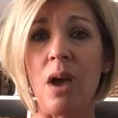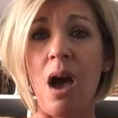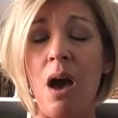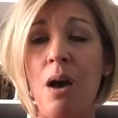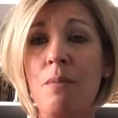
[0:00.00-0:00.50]

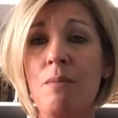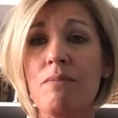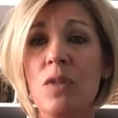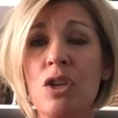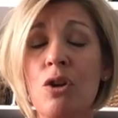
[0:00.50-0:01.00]

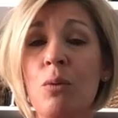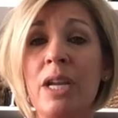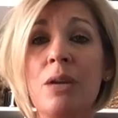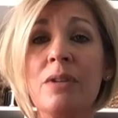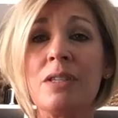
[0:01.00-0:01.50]
When
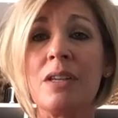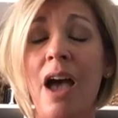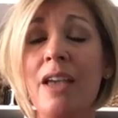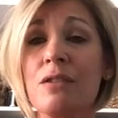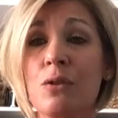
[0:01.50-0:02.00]
he was in
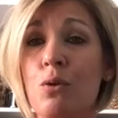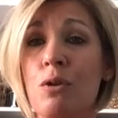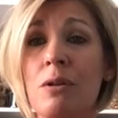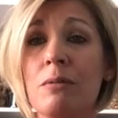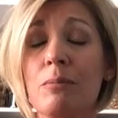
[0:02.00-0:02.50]
high
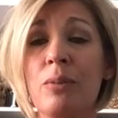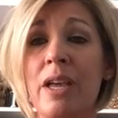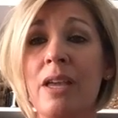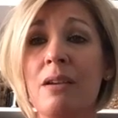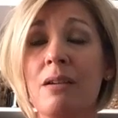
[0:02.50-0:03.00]
school
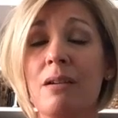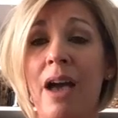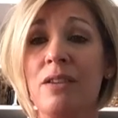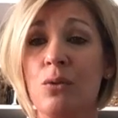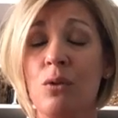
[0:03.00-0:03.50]
playing
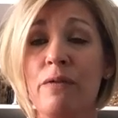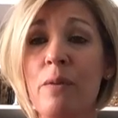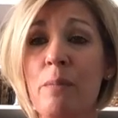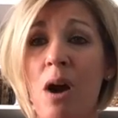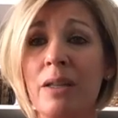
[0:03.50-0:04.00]
high school
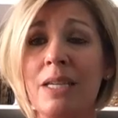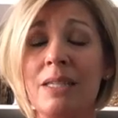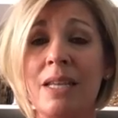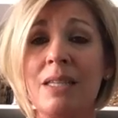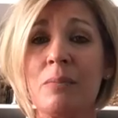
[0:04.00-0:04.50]
football, he
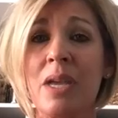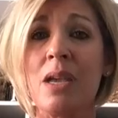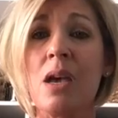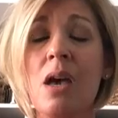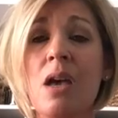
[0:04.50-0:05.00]
said to
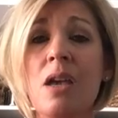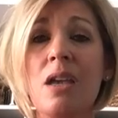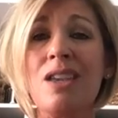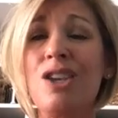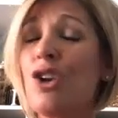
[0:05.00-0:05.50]
me,
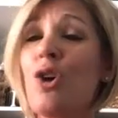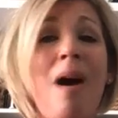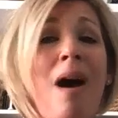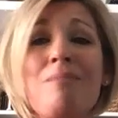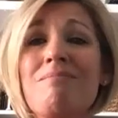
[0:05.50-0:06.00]

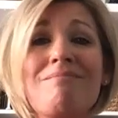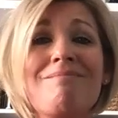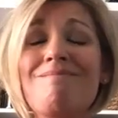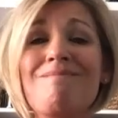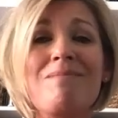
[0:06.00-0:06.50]
Mom,
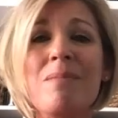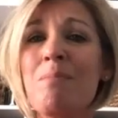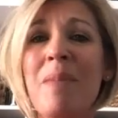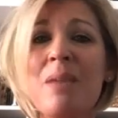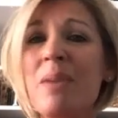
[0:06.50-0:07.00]

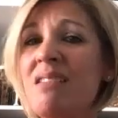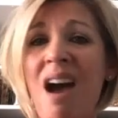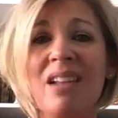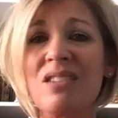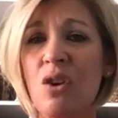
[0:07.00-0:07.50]
maybe
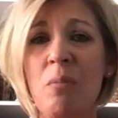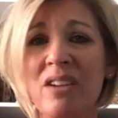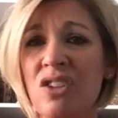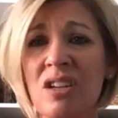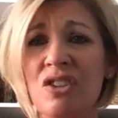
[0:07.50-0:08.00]
not so
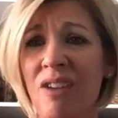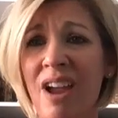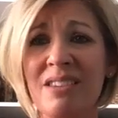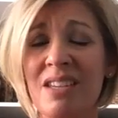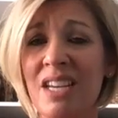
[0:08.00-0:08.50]
much in a
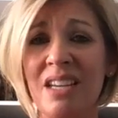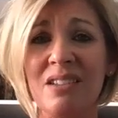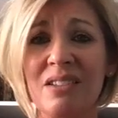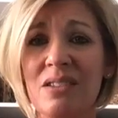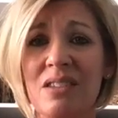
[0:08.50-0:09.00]
dress and
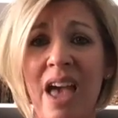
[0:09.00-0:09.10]
heels